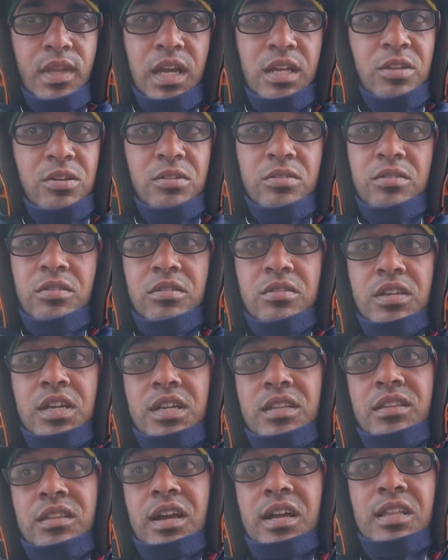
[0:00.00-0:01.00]
I don't know
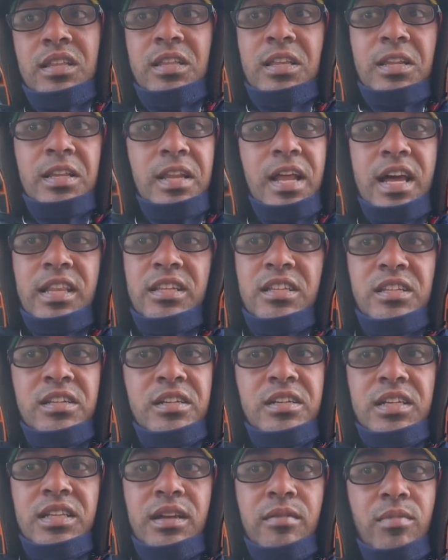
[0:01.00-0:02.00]
yet. I
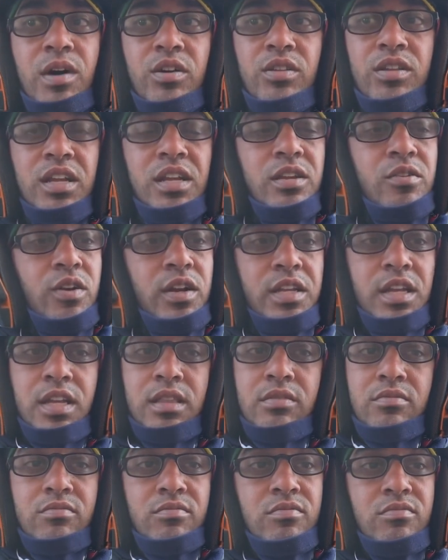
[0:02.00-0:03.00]
didn't read about anyone
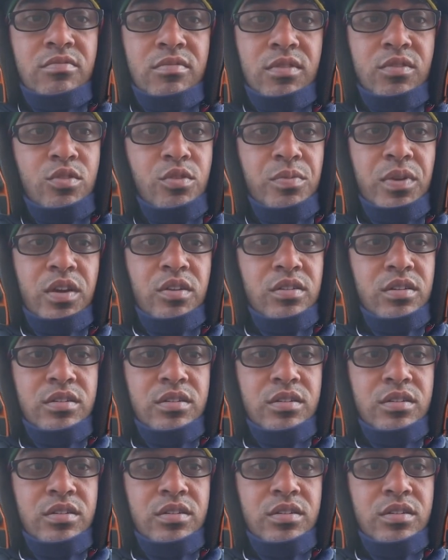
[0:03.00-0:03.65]
yet, to be